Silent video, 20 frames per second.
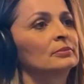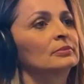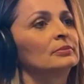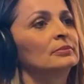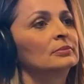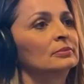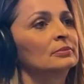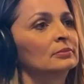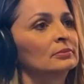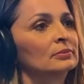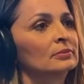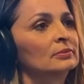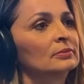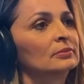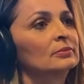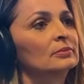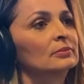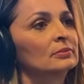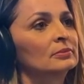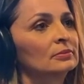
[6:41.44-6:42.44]

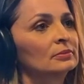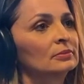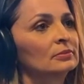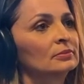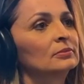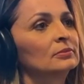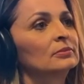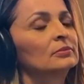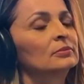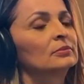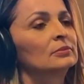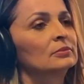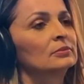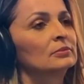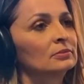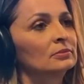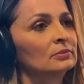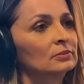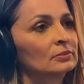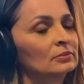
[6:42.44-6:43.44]

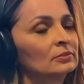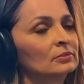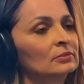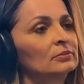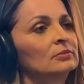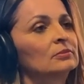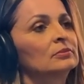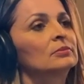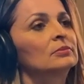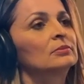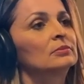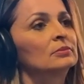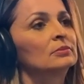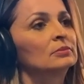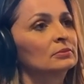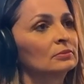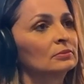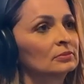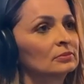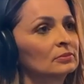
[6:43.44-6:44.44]

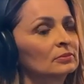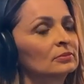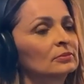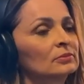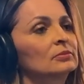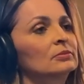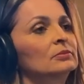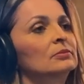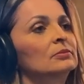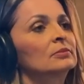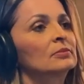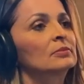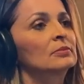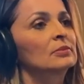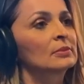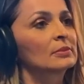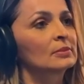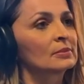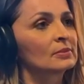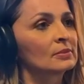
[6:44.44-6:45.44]

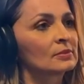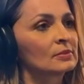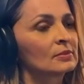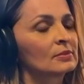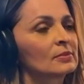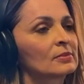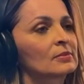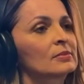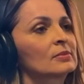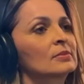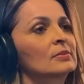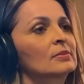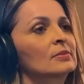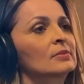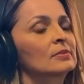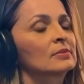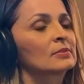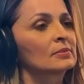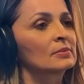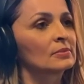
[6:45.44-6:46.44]

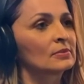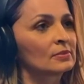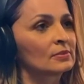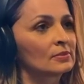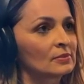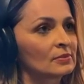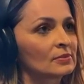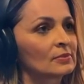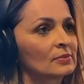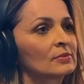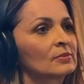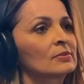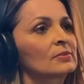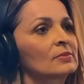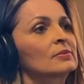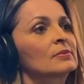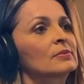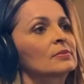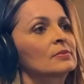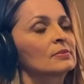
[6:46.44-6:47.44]

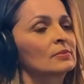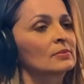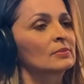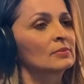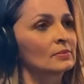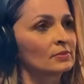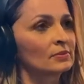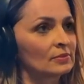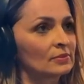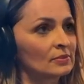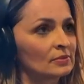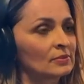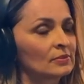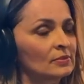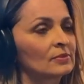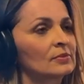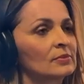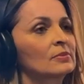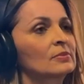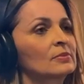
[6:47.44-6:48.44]

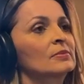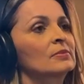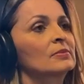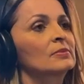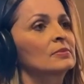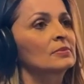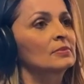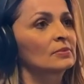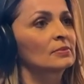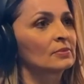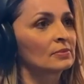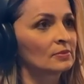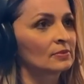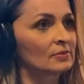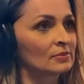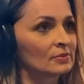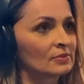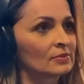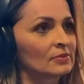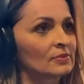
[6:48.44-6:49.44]
This person isn't speaking.